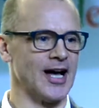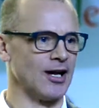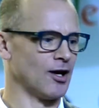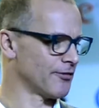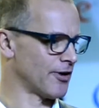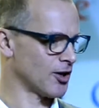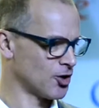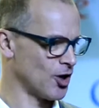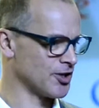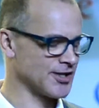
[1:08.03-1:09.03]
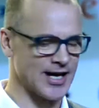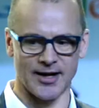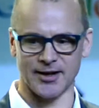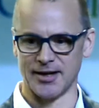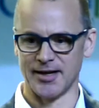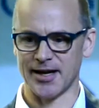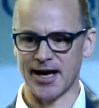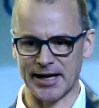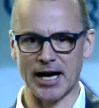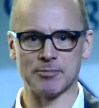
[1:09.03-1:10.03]
a lot of our cross-sell
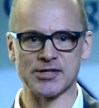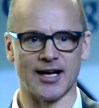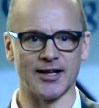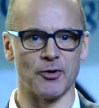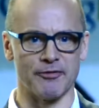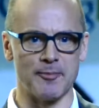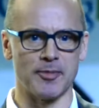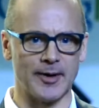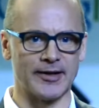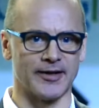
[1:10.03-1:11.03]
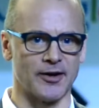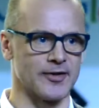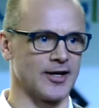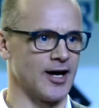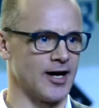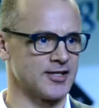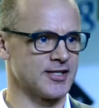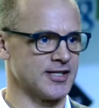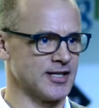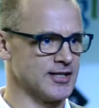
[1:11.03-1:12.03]
and upsell that we've implemented over the
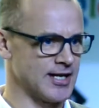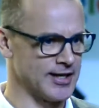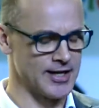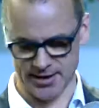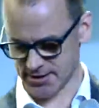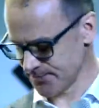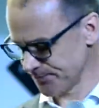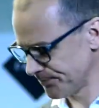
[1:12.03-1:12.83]
last 10 years.